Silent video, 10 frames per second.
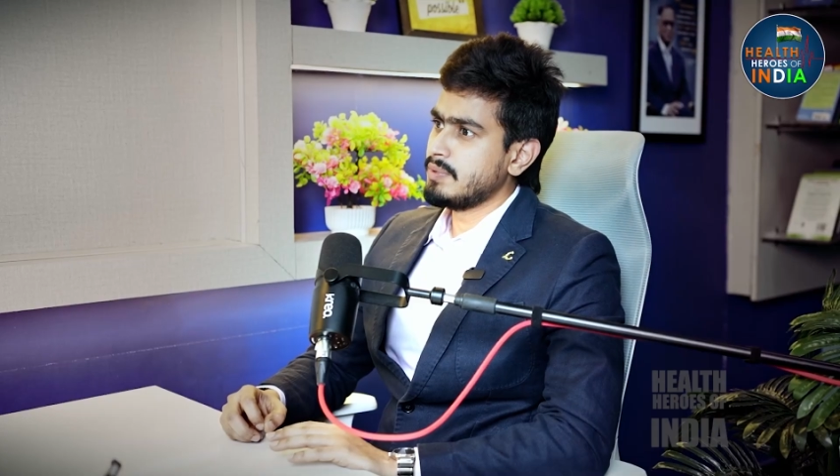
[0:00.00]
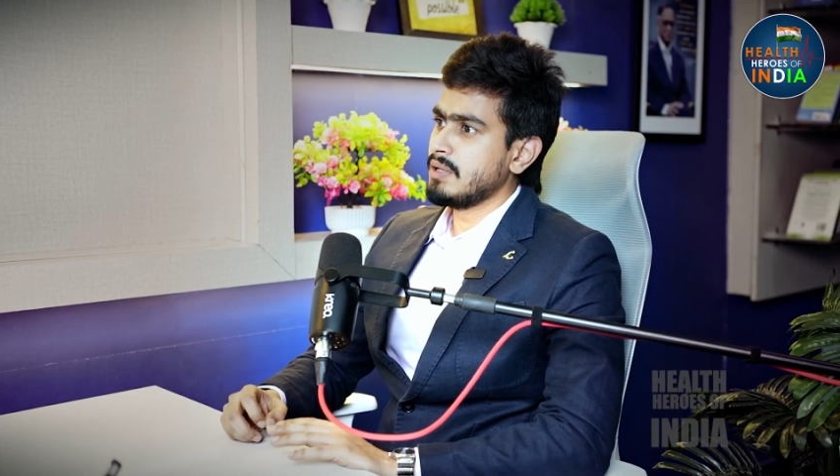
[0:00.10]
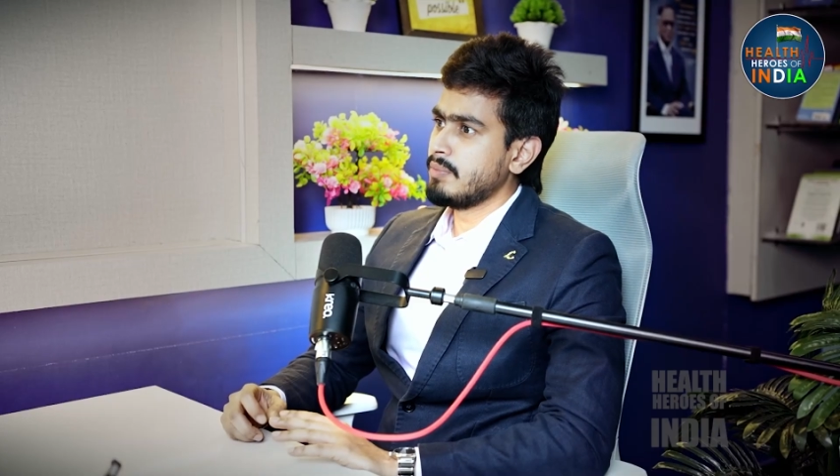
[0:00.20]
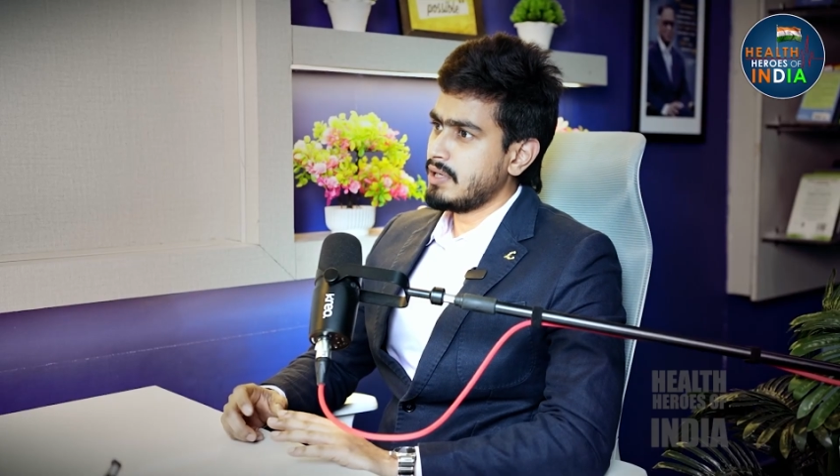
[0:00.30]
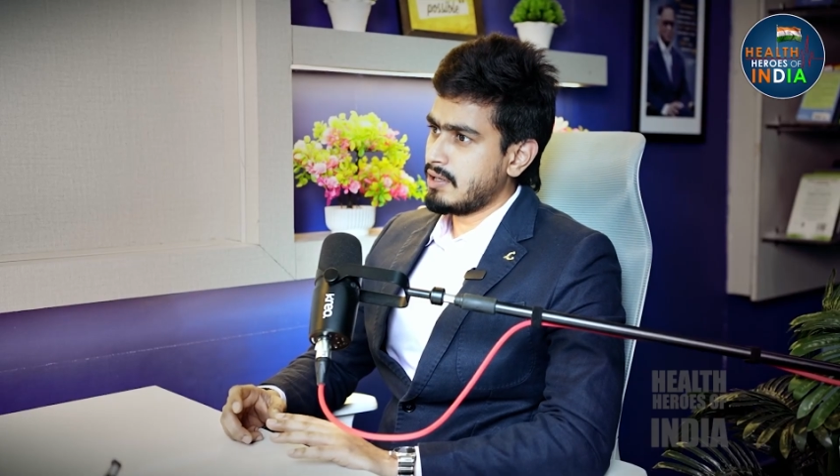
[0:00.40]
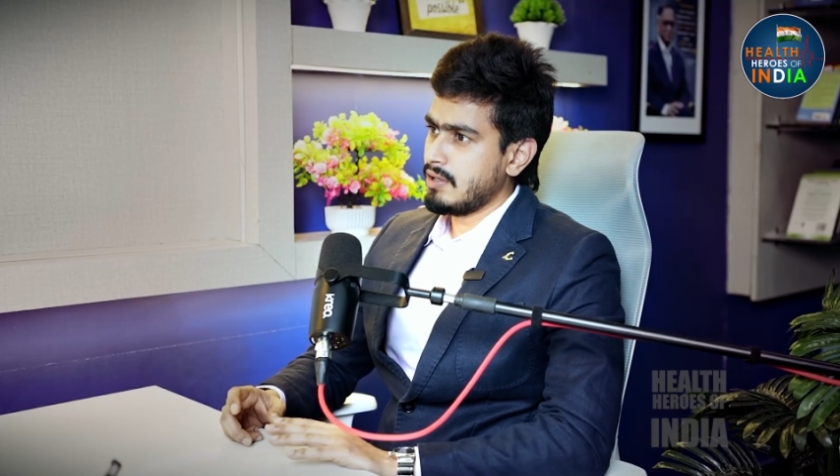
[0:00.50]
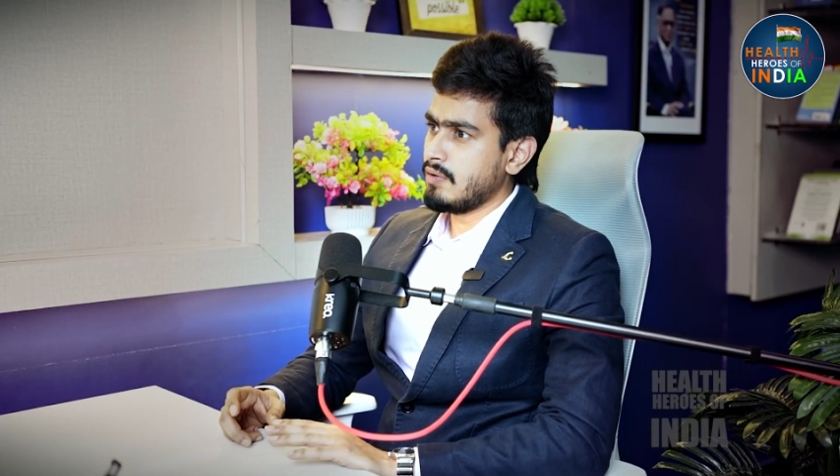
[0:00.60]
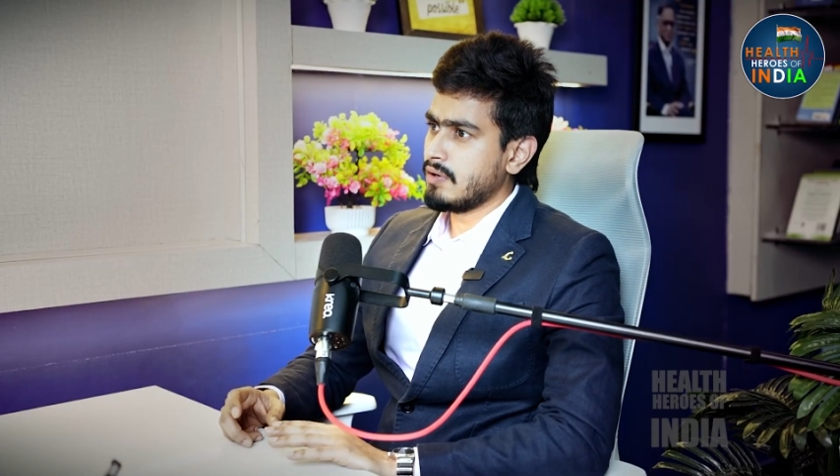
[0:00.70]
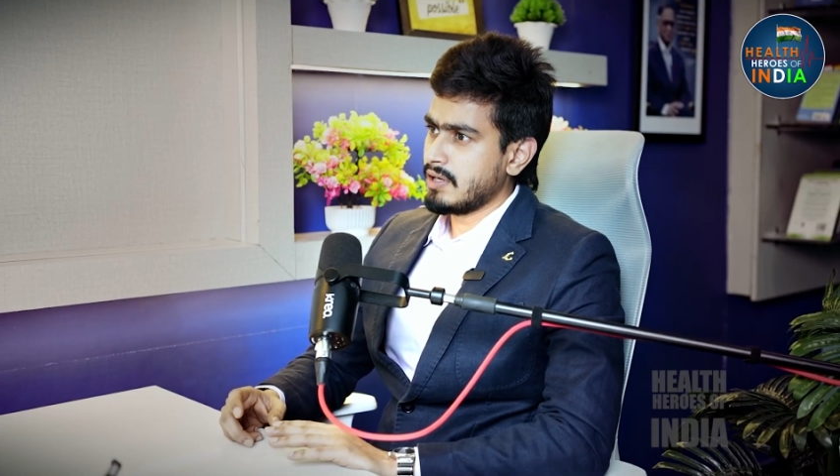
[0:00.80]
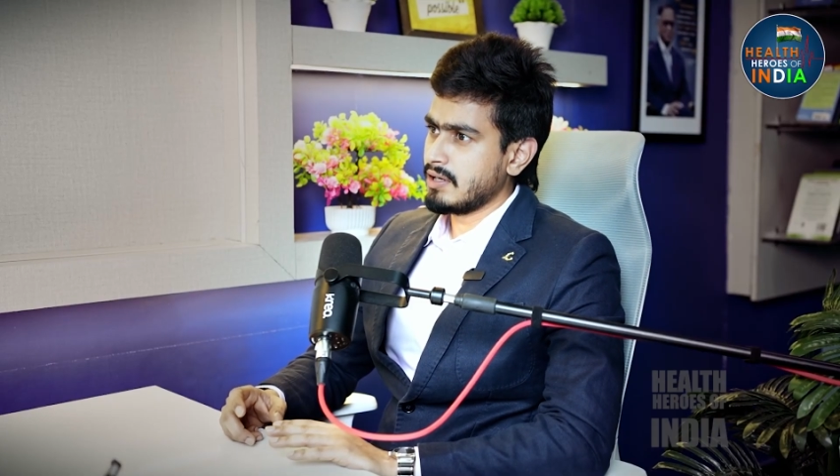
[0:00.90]
be immediately
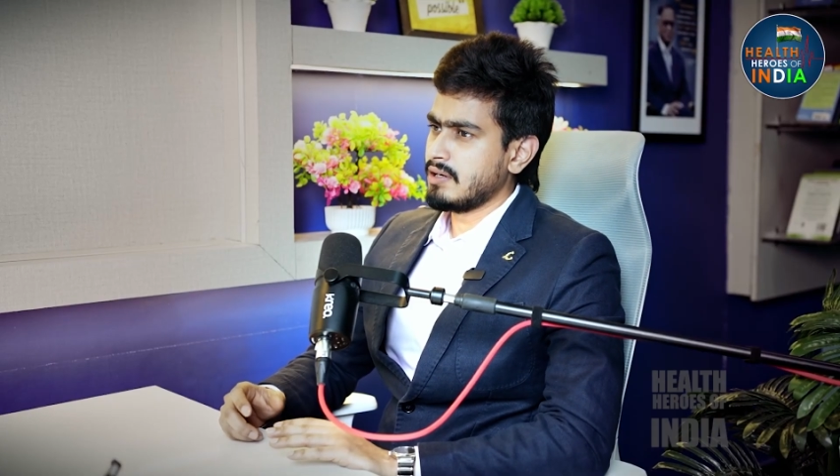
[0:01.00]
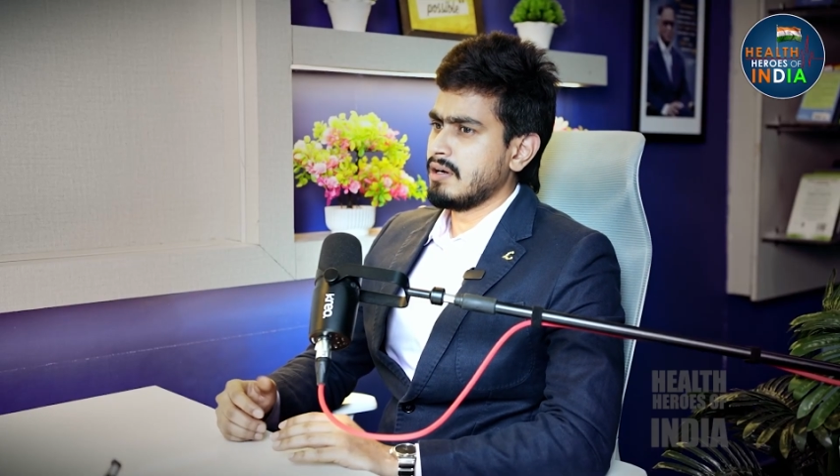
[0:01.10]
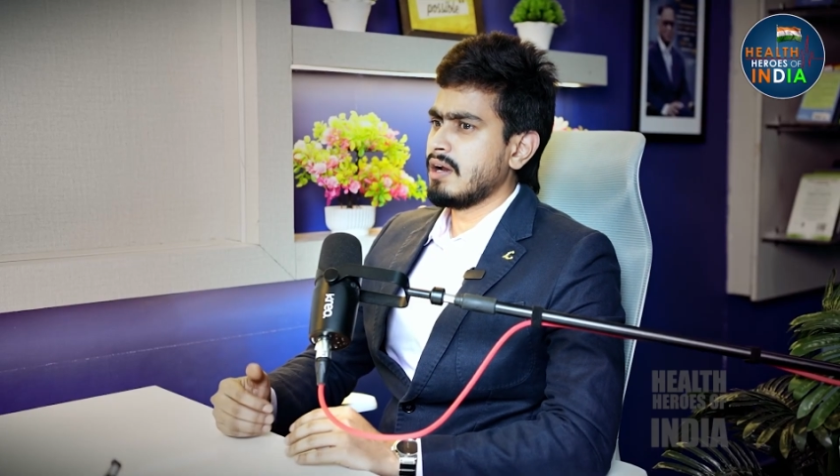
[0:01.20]
contacted.